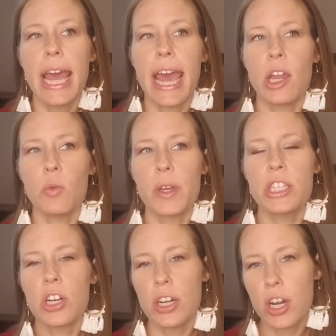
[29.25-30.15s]
And we
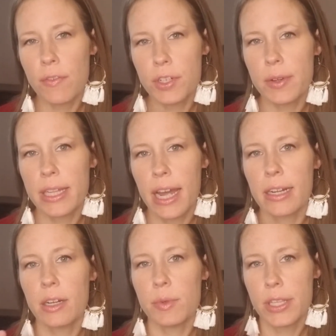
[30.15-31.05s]
started off doing that
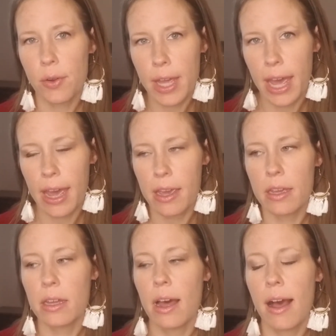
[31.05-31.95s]
and it was
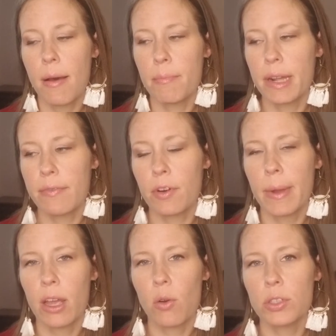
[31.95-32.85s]
okay. But for
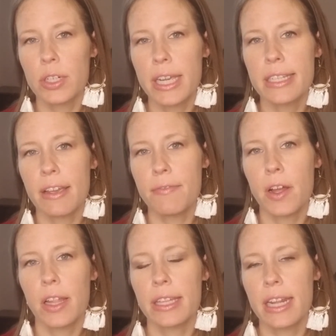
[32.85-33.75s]
my older kids, I
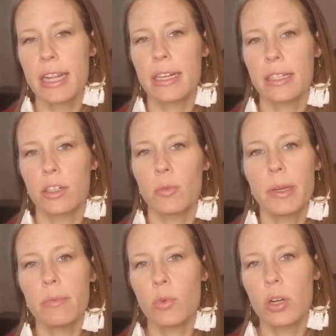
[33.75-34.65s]
felt like they needed a little
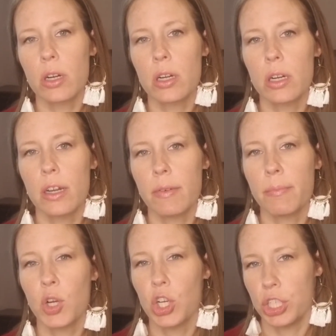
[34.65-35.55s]
bit more of a
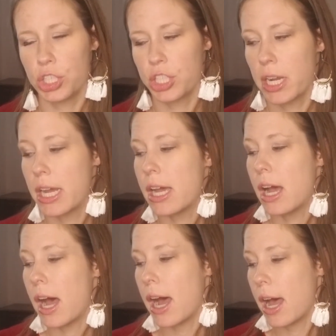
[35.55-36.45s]
push.
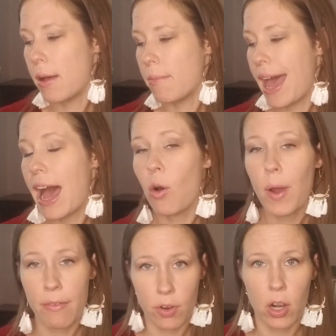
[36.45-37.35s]

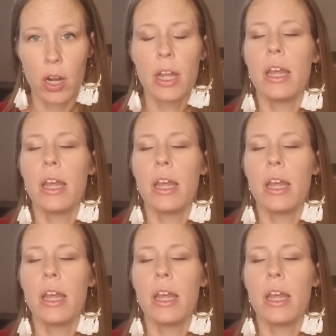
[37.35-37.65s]
However,